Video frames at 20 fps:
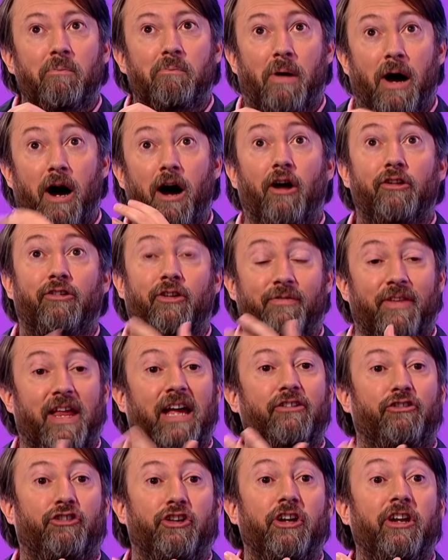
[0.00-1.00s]
part of
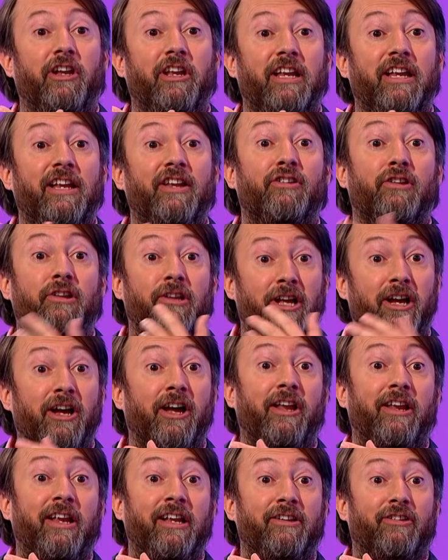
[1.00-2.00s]
that journey is
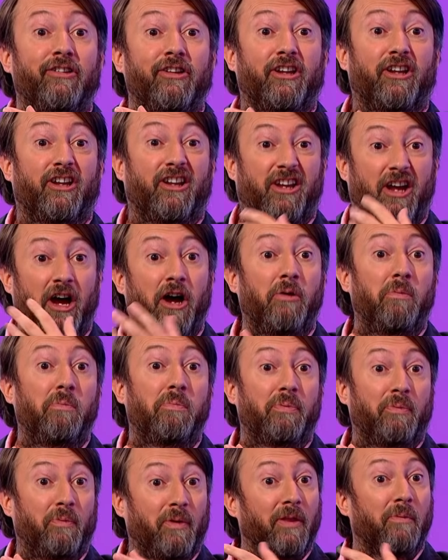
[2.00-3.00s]
learning to cope
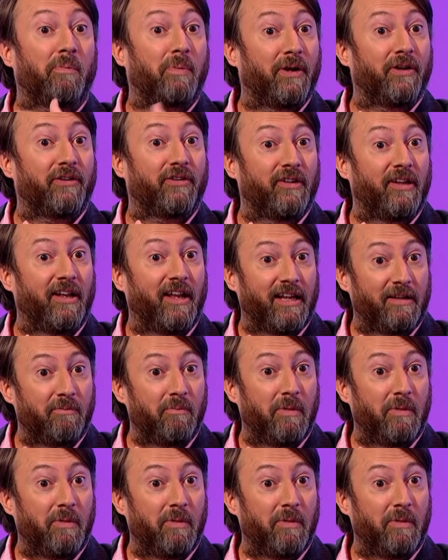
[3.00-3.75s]
with a person like